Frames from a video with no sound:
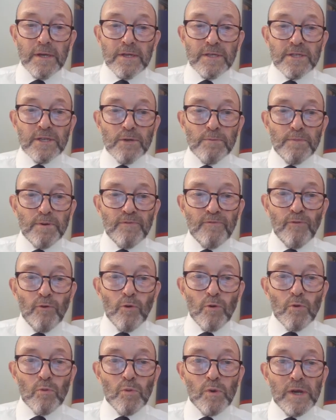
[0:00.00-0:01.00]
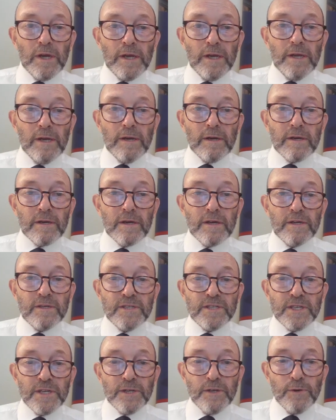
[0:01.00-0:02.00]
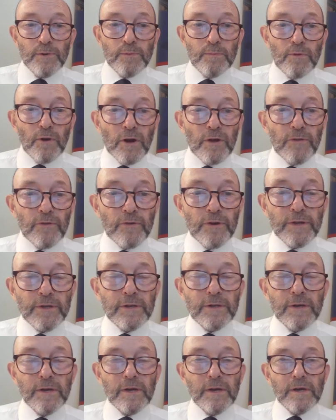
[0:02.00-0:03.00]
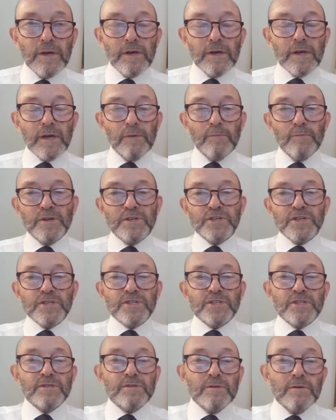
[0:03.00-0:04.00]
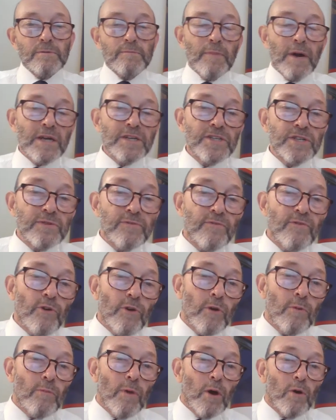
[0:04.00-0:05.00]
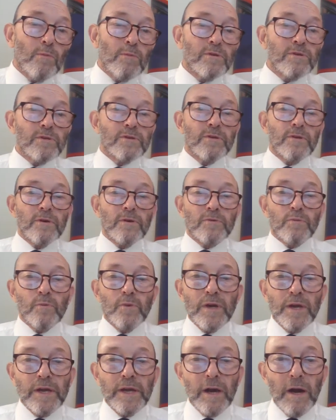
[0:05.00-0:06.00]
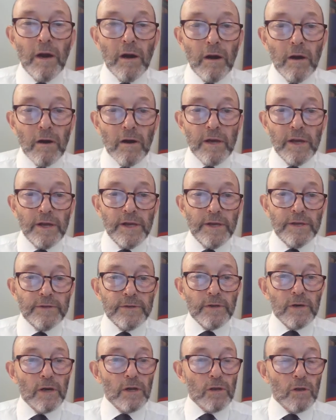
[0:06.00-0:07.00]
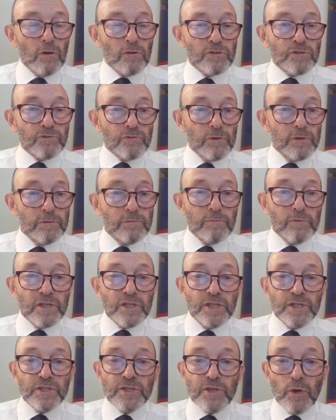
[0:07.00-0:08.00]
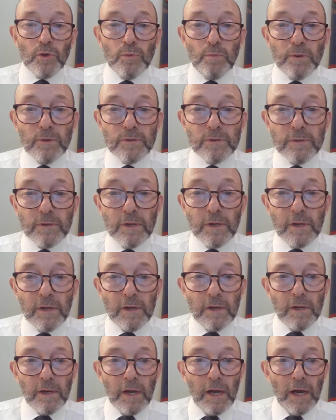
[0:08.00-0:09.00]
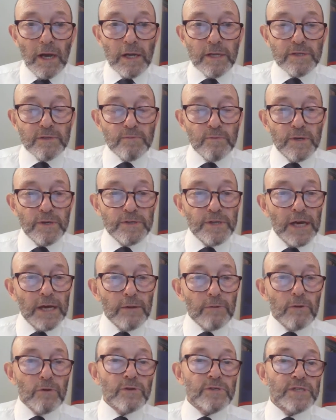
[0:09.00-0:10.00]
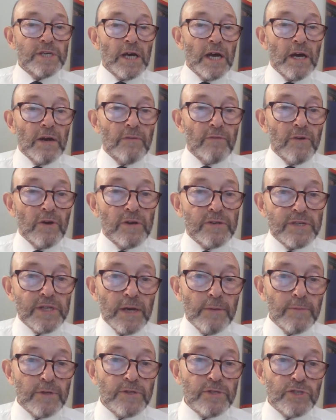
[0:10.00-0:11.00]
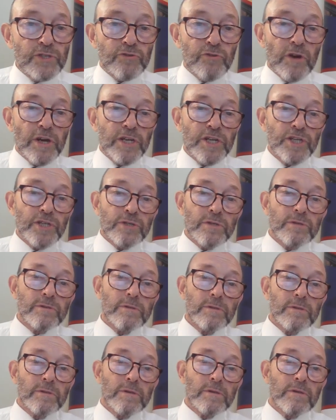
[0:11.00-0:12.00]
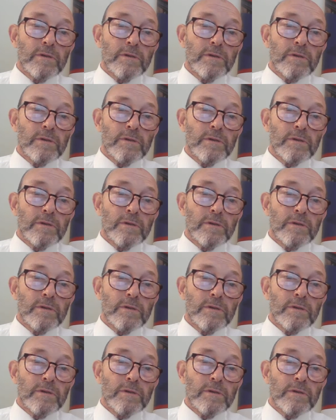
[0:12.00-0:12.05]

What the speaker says: So before we continue, brethren, can we just imagine for a moment that we are in a lodge room which is open, and we're now going to have a demonstration